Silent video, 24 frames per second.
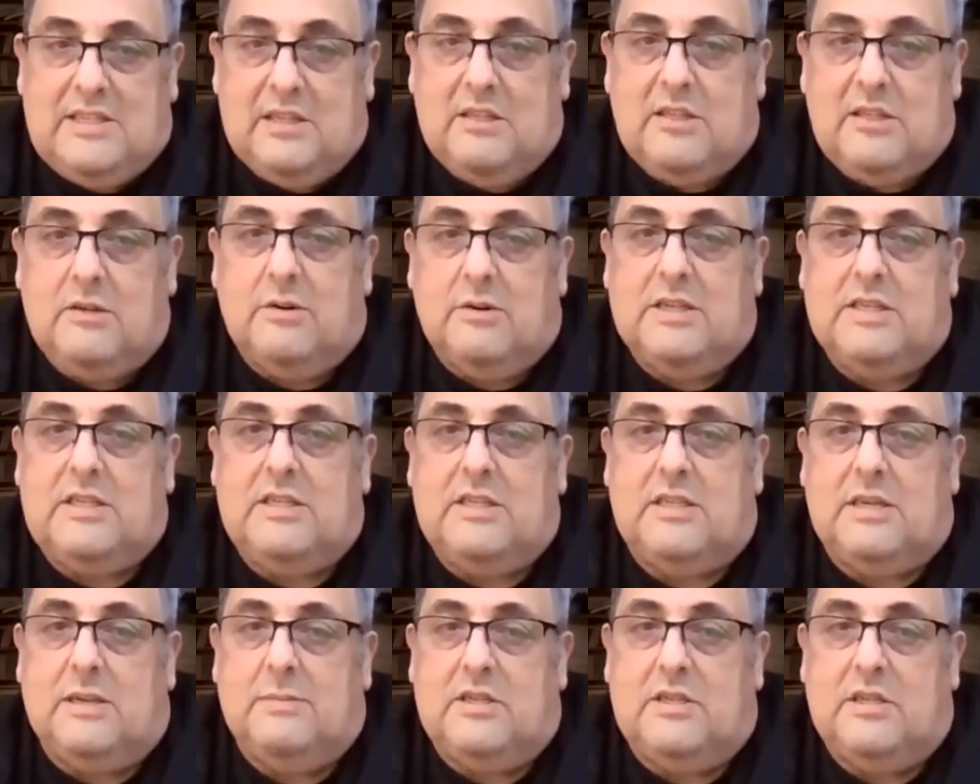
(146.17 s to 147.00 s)
to
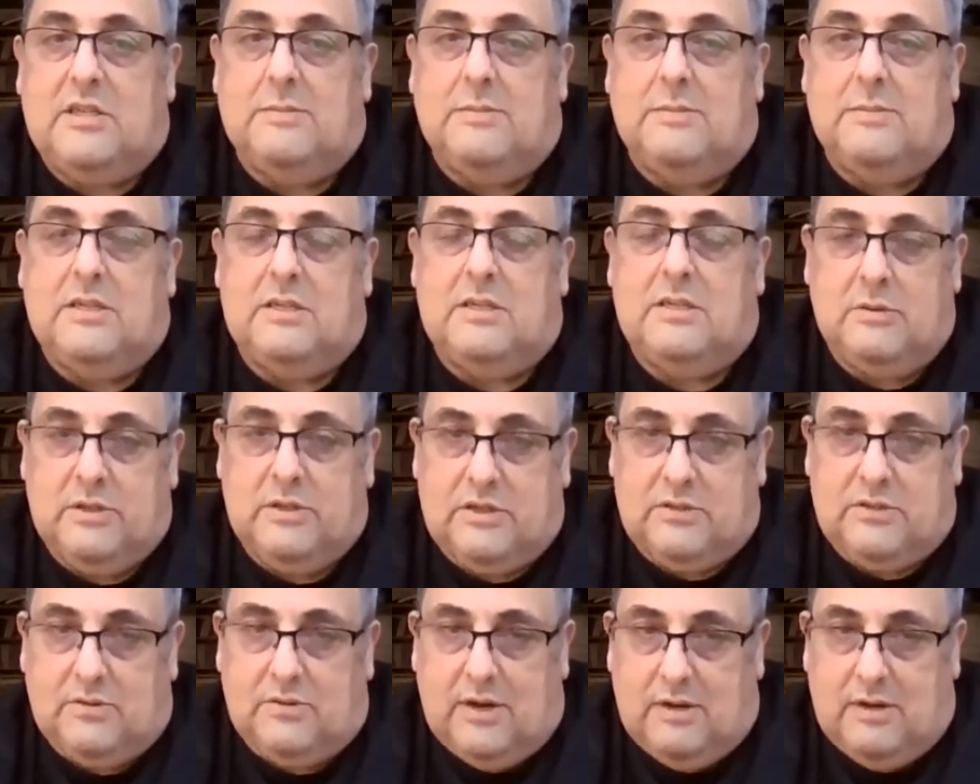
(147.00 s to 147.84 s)
anti-Semitism and to
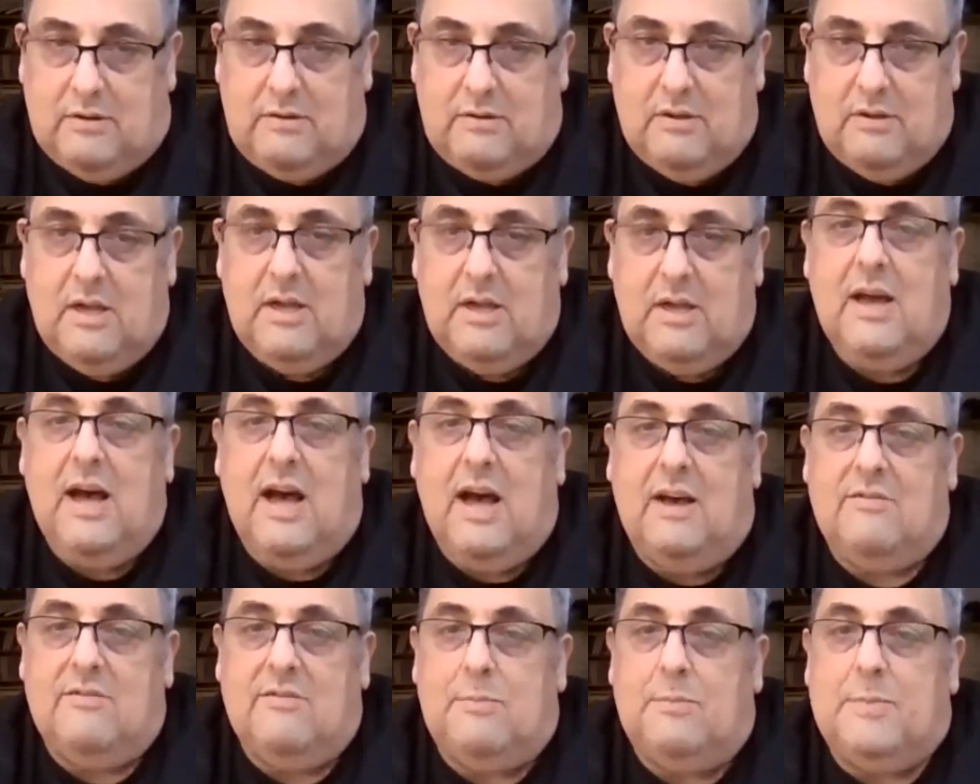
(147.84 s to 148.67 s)
Israel
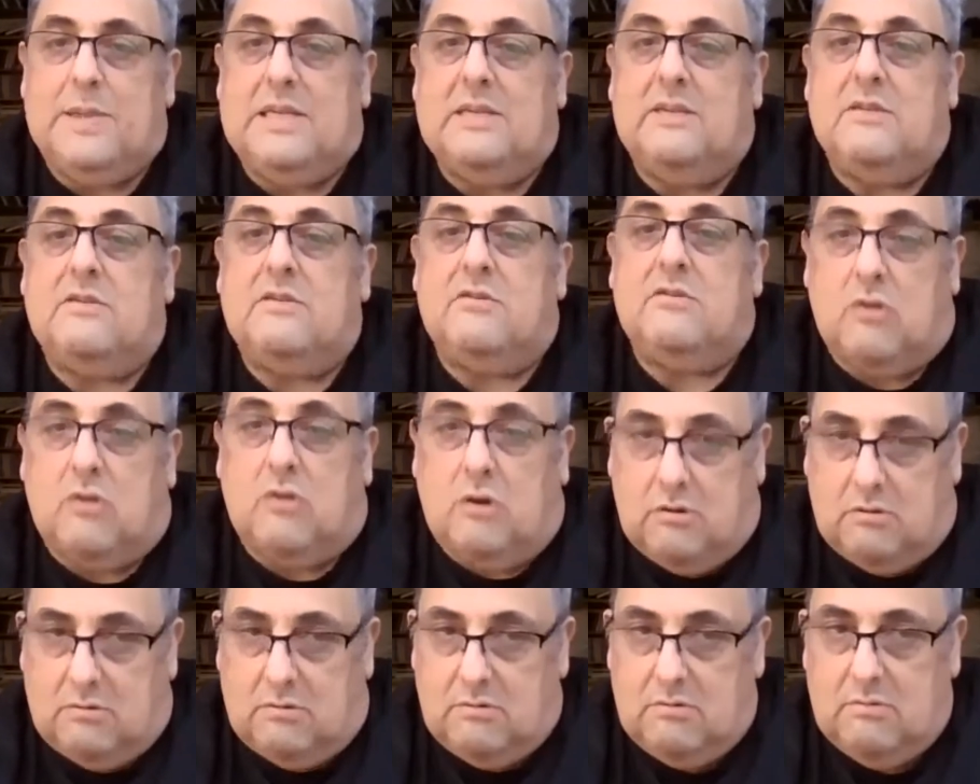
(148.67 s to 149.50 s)
have been strong.